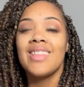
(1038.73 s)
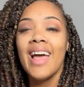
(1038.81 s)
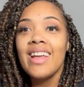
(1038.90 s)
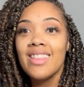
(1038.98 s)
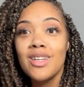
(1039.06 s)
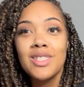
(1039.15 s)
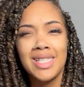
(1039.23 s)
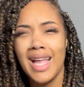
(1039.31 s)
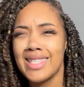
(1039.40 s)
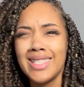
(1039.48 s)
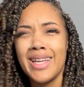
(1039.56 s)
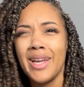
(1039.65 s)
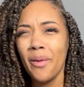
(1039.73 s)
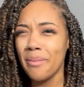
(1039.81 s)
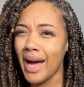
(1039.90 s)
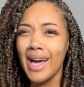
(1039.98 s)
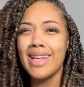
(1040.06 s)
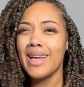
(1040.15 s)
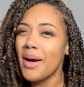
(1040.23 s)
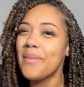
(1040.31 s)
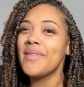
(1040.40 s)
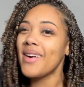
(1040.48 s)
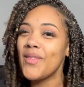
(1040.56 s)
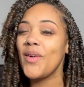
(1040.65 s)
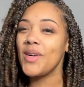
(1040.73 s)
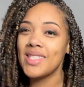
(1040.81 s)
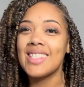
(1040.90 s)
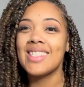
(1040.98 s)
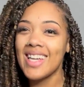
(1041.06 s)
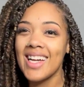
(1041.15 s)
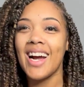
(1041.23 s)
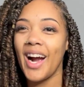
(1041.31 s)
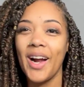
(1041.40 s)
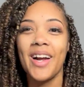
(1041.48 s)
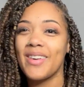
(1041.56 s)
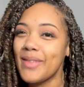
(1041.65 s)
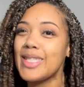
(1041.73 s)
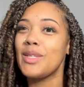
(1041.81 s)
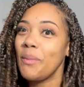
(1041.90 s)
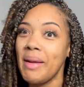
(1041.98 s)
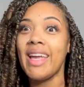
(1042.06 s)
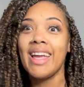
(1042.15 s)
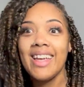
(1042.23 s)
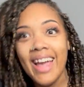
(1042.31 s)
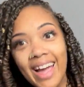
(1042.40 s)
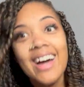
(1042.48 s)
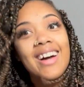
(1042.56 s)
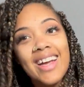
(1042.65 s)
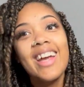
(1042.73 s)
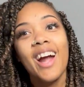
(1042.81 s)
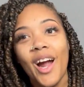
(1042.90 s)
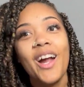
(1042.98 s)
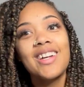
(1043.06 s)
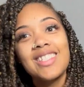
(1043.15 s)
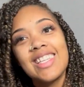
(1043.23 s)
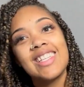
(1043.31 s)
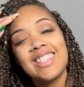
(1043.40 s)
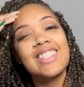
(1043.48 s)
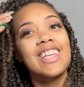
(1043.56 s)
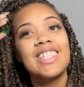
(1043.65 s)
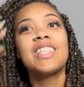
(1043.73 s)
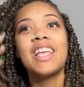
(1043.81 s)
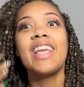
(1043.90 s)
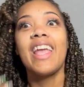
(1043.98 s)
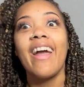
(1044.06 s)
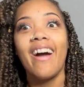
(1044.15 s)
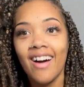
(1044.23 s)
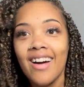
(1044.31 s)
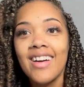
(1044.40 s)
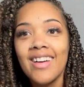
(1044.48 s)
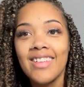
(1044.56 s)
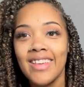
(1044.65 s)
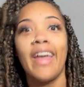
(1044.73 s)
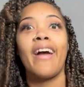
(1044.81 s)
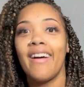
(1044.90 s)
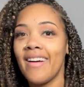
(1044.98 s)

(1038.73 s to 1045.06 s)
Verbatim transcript: Like they're slicing your body up. Of of course it's gonna hurt. What you mean? Yeah, it hurts. It, it, yeah, yeah.